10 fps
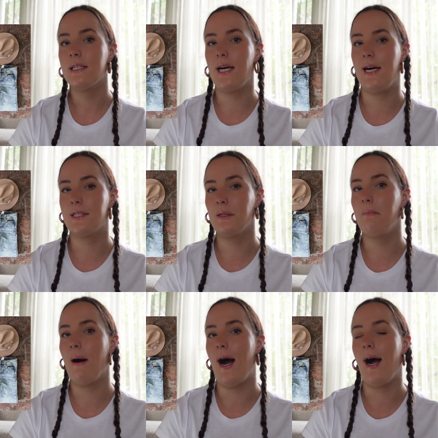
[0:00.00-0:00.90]
tassel
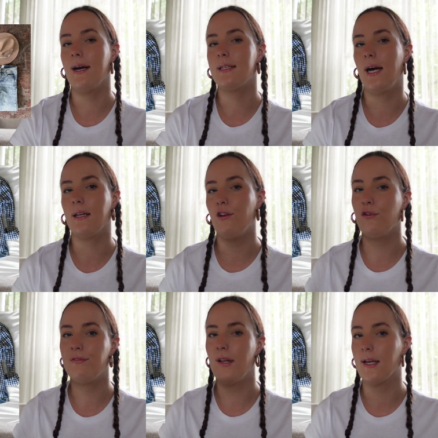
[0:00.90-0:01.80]
bags and a little
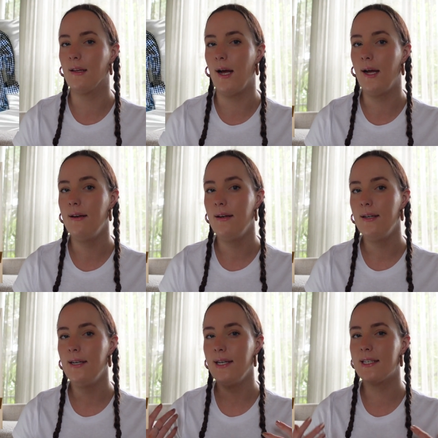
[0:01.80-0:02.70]
flannelette
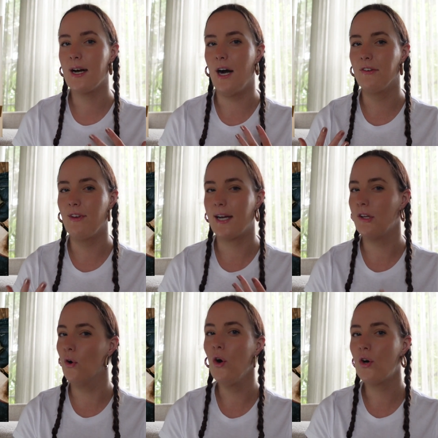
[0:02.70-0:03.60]
is kind of like a
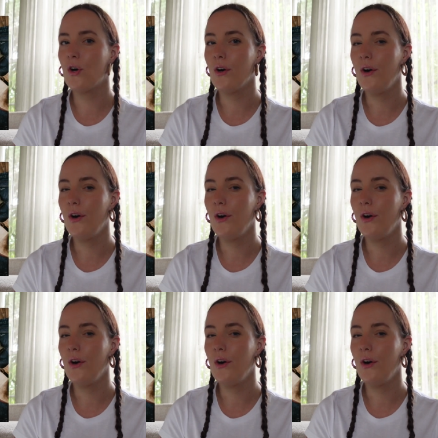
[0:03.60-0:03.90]
look.